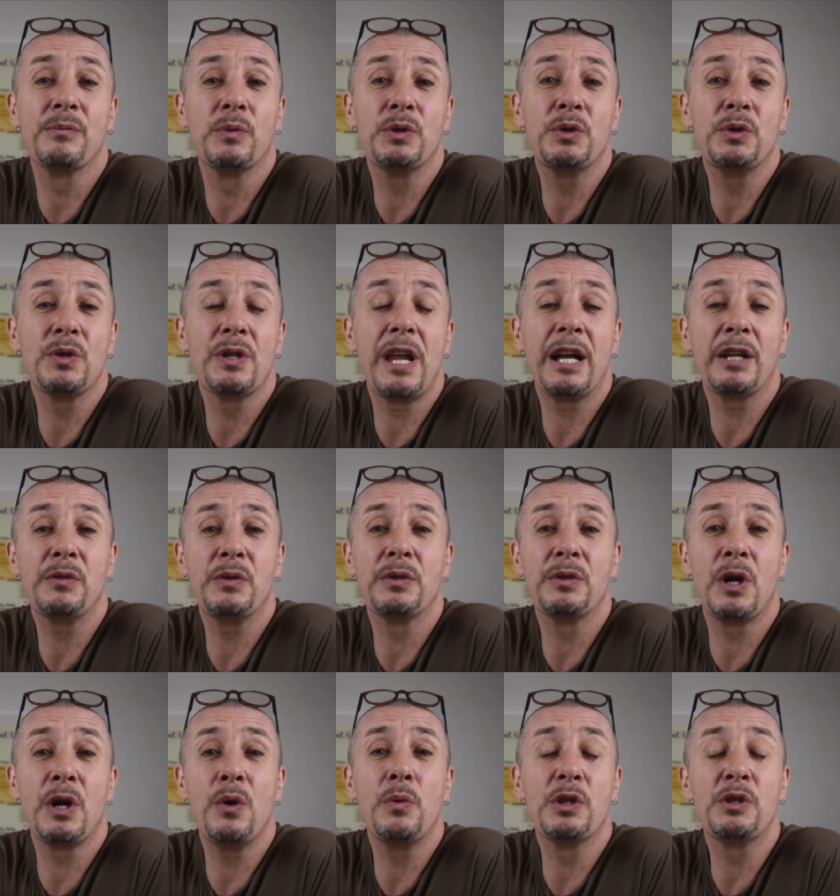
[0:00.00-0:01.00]
Would you like to
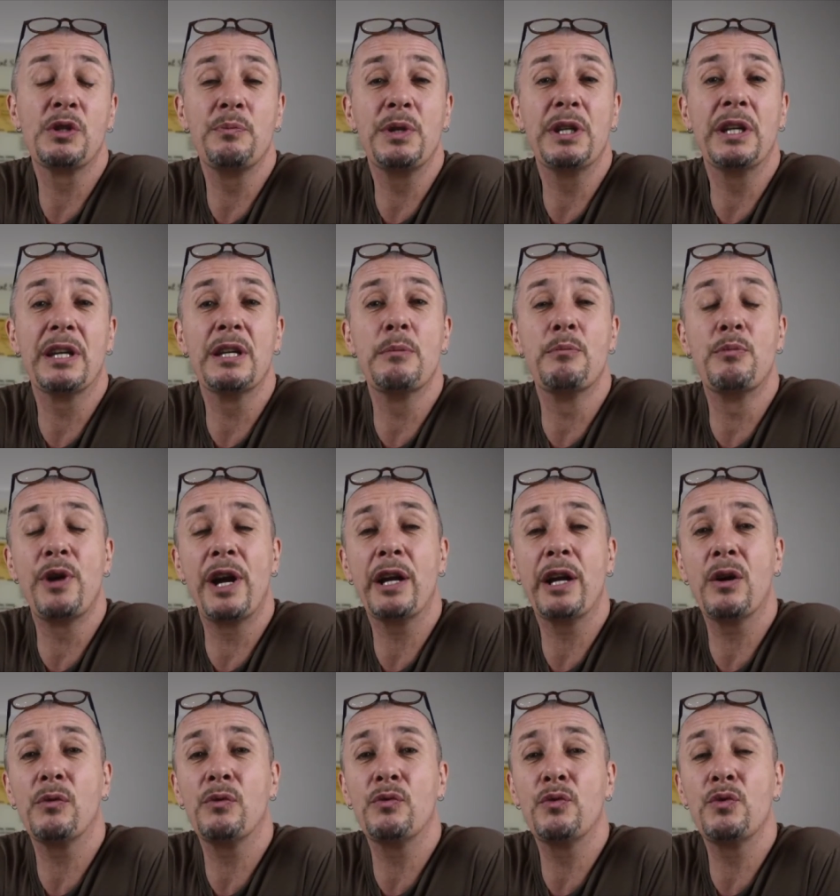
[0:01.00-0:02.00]
go with me in a
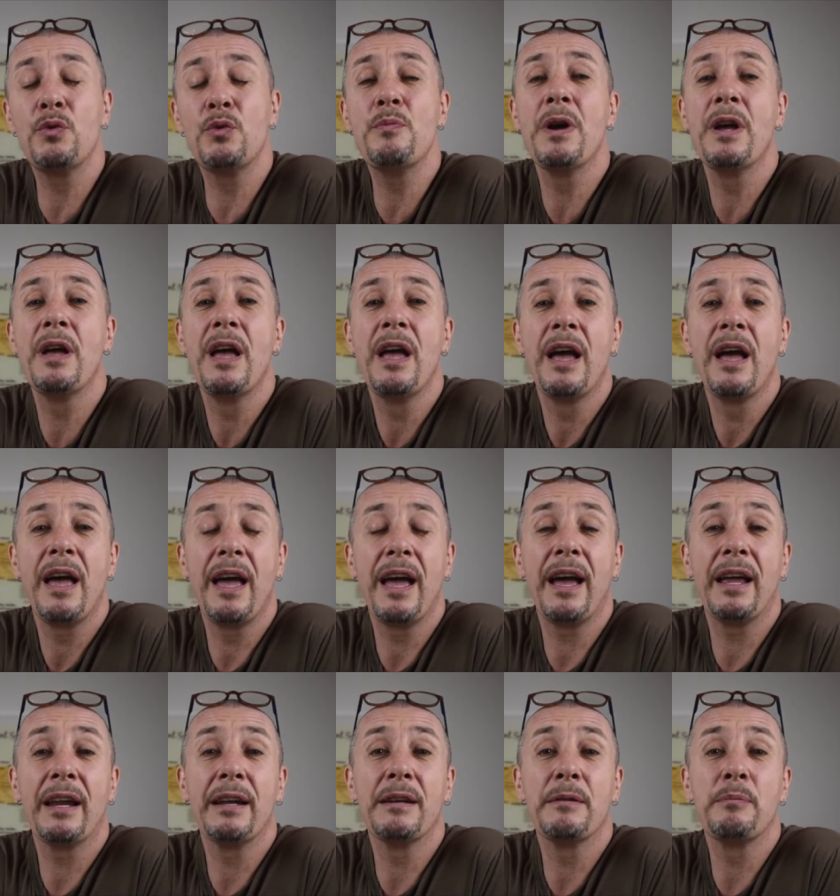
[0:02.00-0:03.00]
breakout room
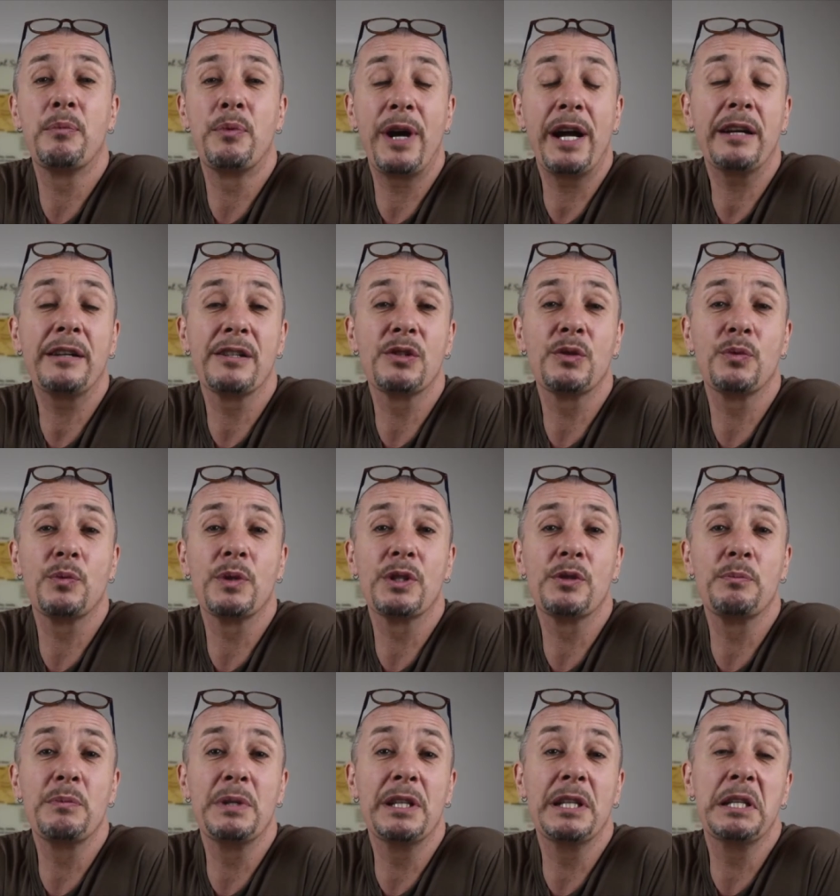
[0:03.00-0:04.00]
and practice
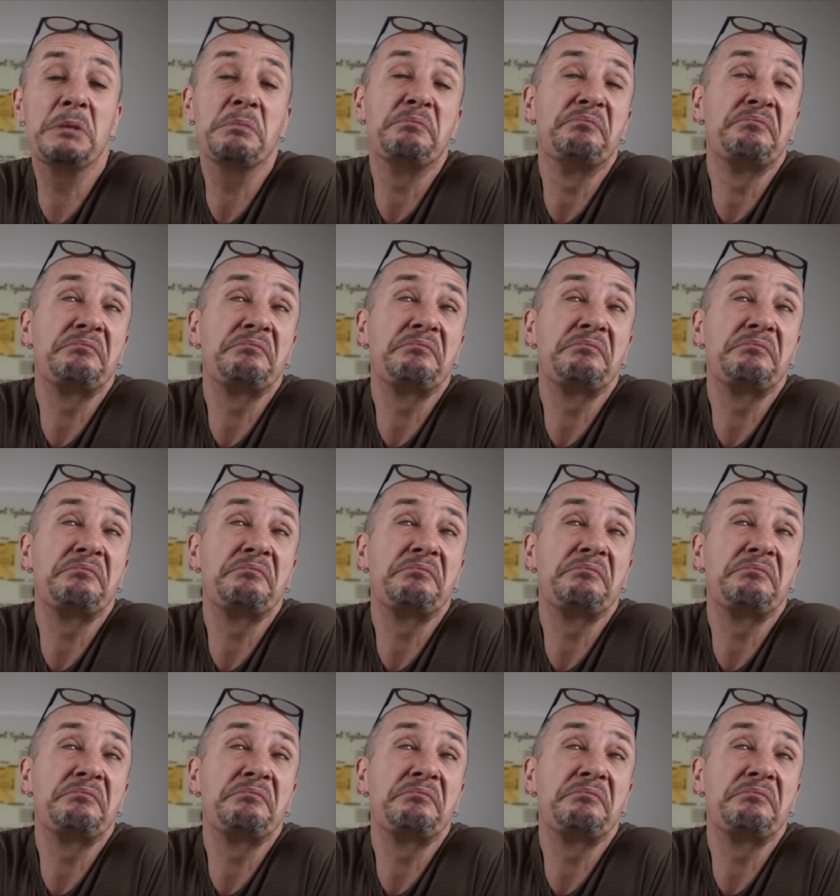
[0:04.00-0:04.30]
with me